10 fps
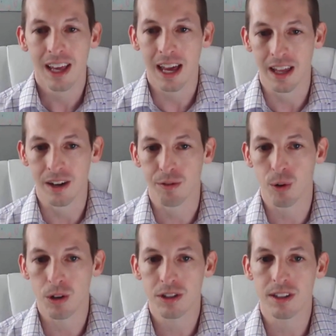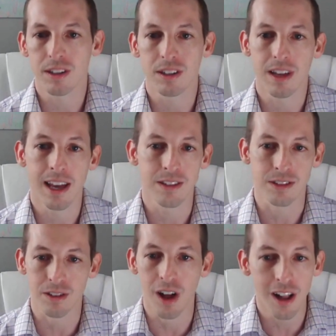And of course, as
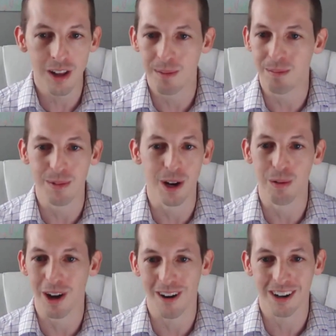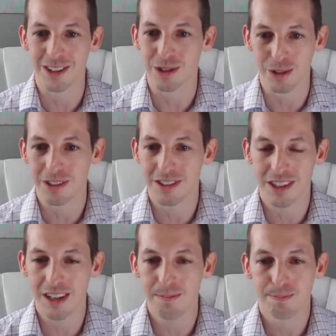slalom, you know, we are a
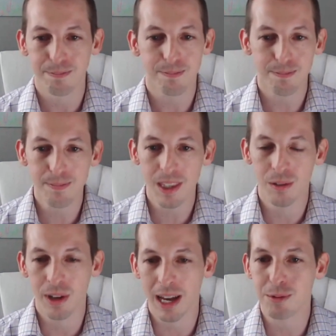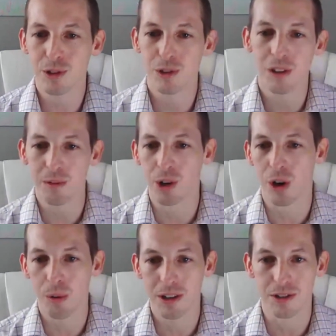consultancy. We absolutely will
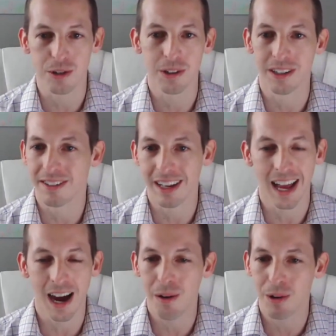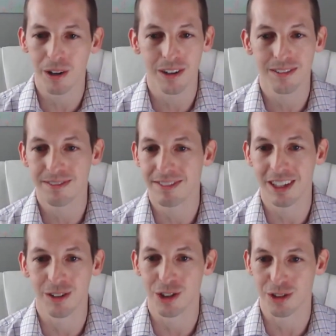always do an, an hour, you
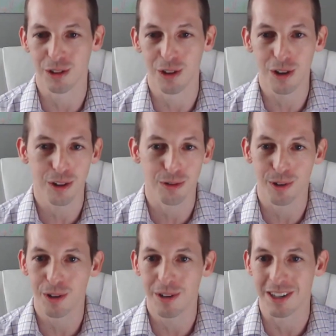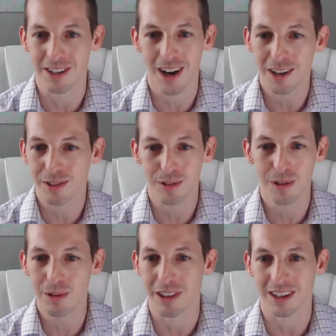know, just look through and talk
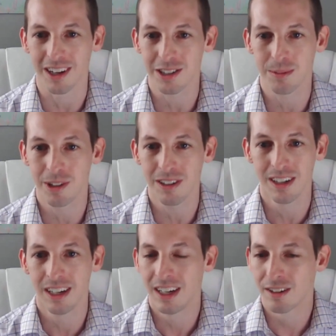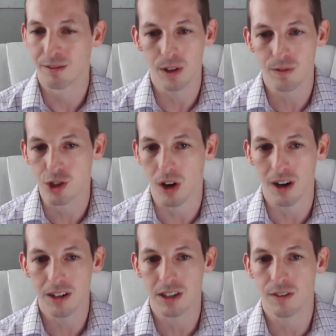through with a customer free of
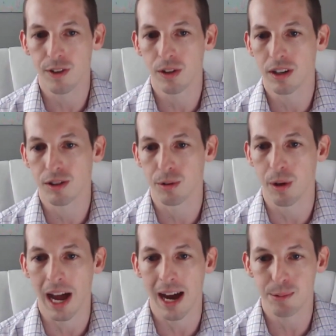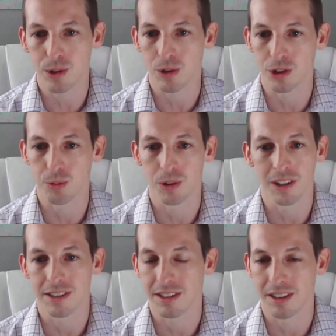charge. And if you look through App Source, we're
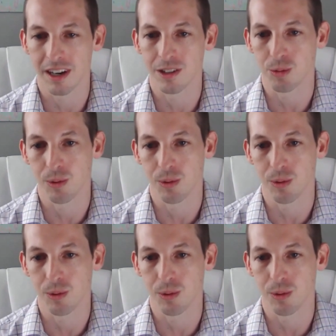listed there as